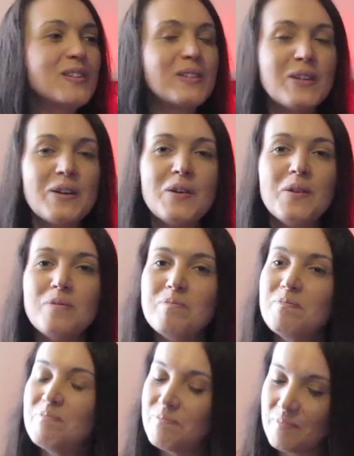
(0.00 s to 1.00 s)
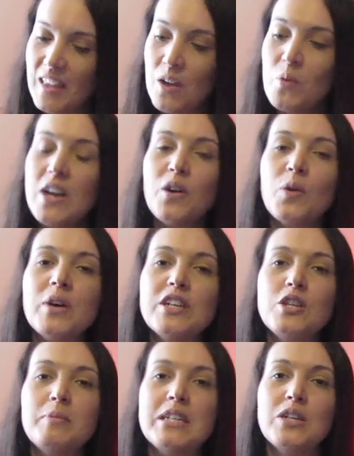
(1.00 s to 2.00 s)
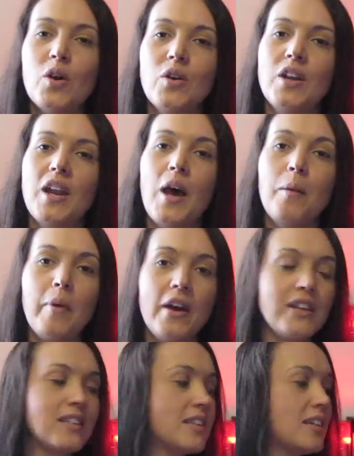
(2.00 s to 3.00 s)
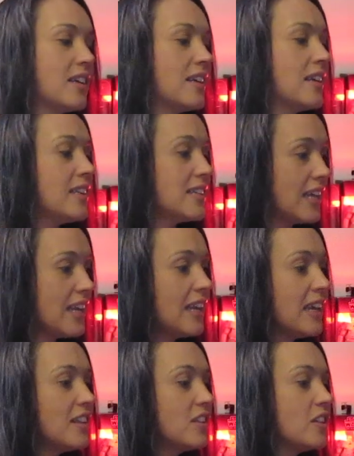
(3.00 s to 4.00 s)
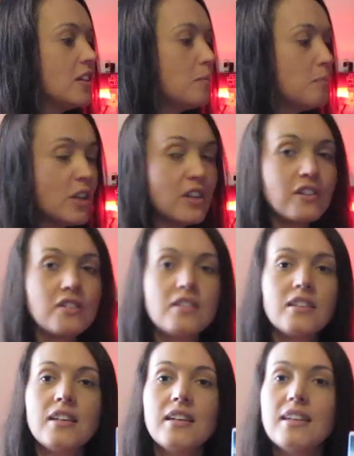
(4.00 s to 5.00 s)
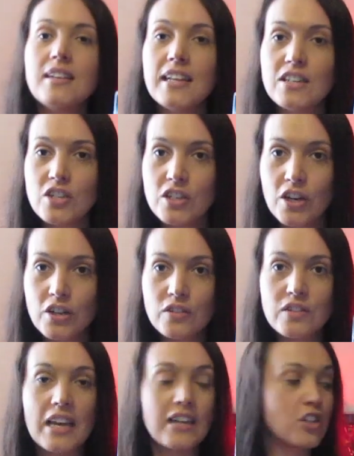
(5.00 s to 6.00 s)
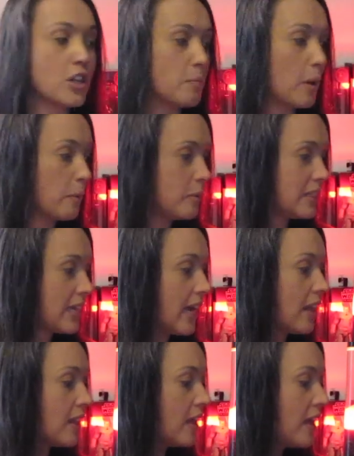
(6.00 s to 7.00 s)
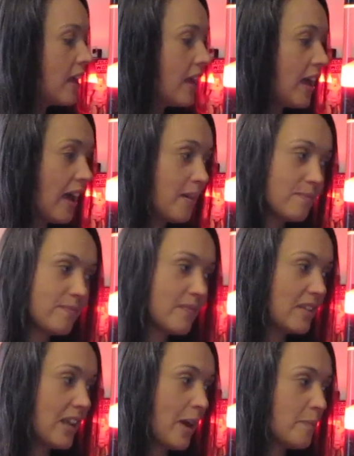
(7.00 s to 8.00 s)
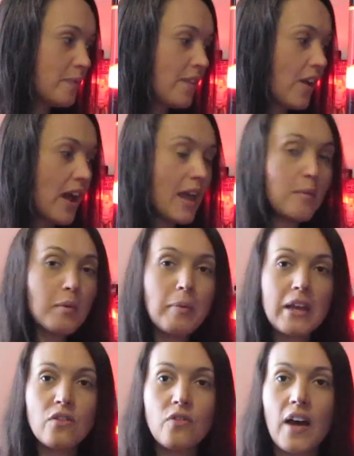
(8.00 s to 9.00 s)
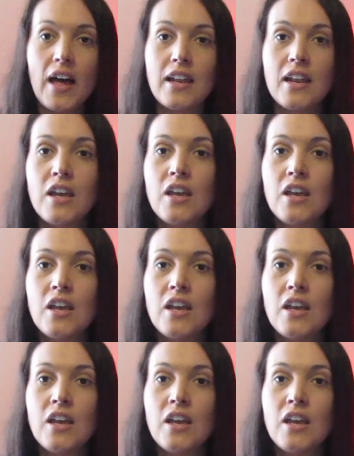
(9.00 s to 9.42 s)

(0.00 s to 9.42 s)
so we are going to be talking about Teenage Mutant Ninja Turtles and as you can probably tell, yep, yeah, I am a big fan.